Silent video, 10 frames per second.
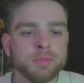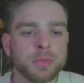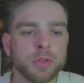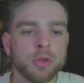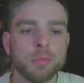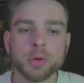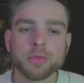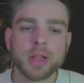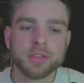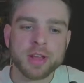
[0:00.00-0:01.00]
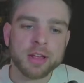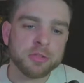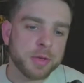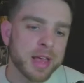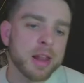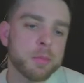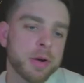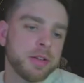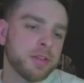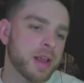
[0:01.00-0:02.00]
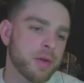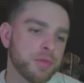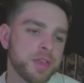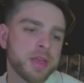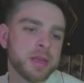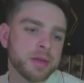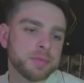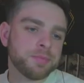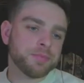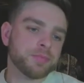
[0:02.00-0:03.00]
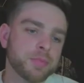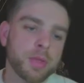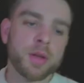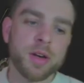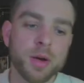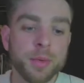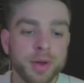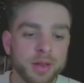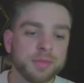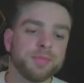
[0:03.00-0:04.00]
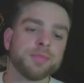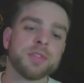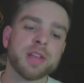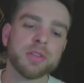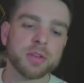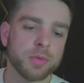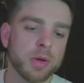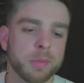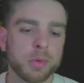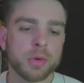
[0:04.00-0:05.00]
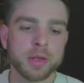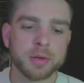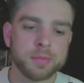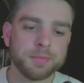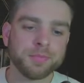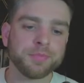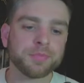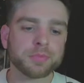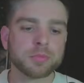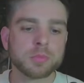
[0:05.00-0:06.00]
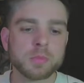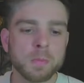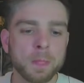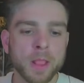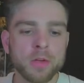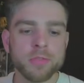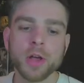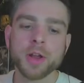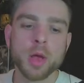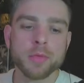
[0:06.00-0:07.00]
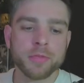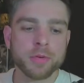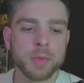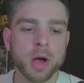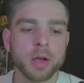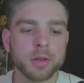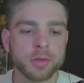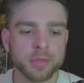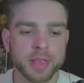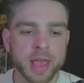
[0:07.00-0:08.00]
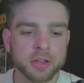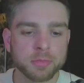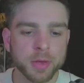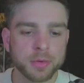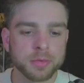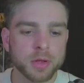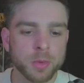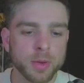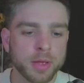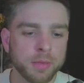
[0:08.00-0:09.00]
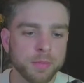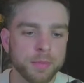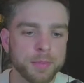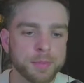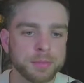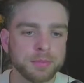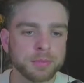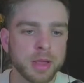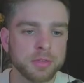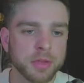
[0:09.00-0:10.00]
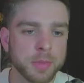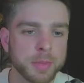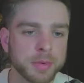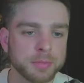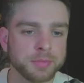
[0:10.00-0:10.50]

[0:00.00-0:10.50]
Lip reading: Your pull tester has to be calibrated every year. Oh really? Sounds like a right ball ache. Flying over from Ireland for the expo? No way. That is commitment.